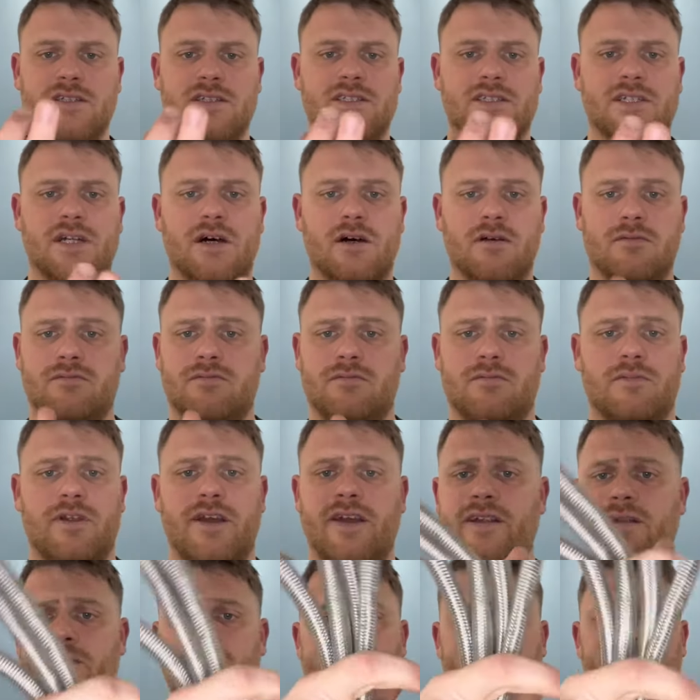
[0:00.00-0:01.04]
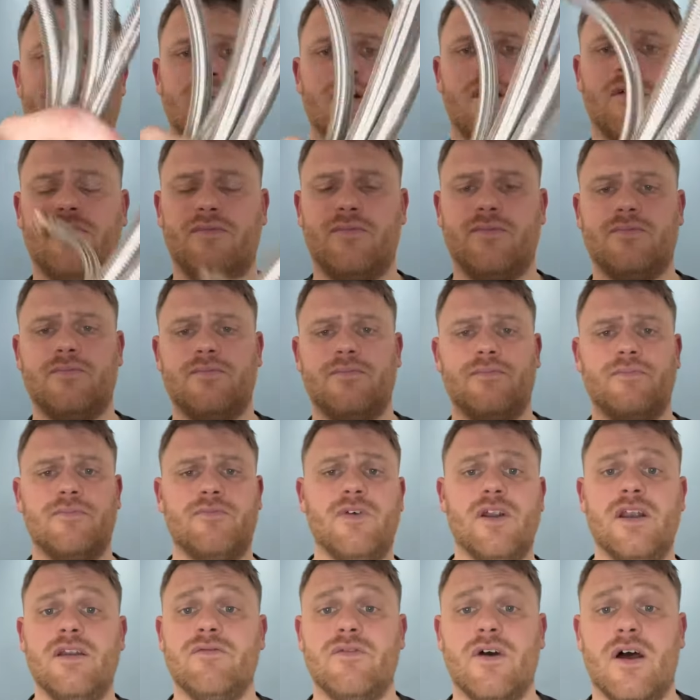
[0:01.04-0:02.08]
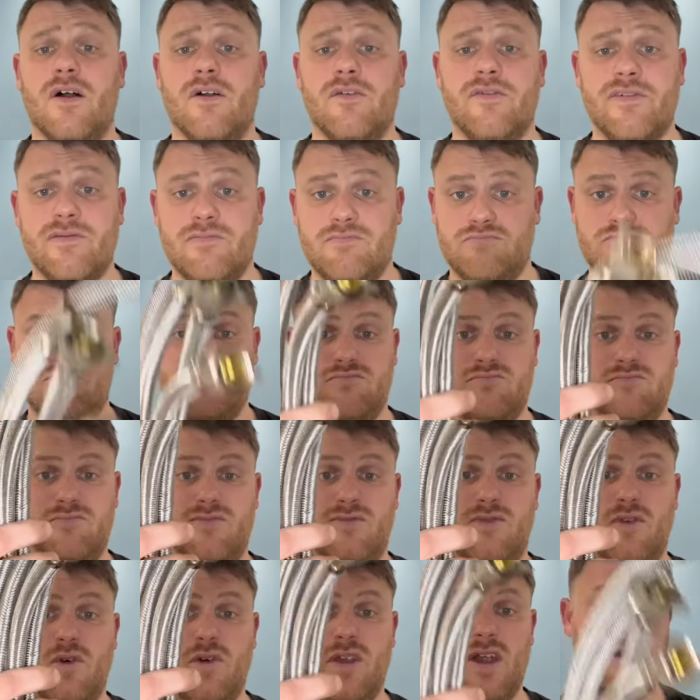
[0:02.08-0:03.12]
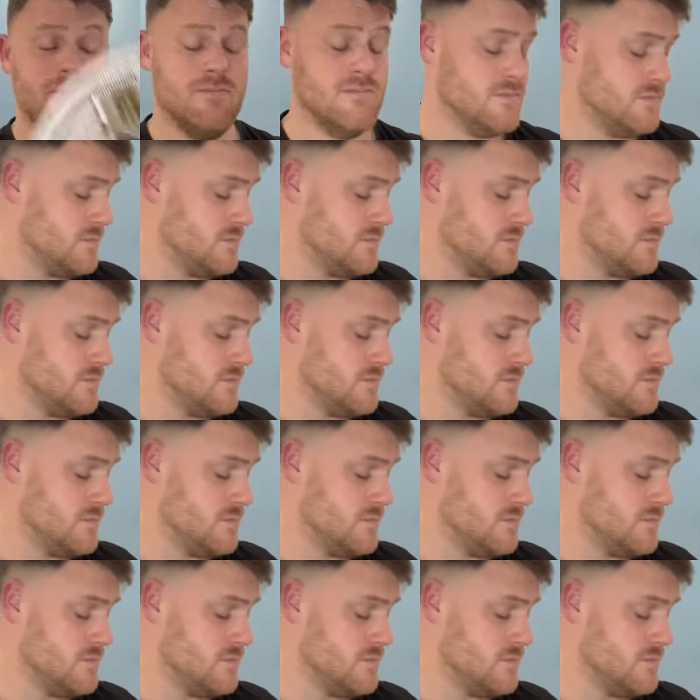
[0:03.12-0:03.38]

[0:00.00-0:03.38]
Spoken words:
So these are just off filling valves. 4 of them.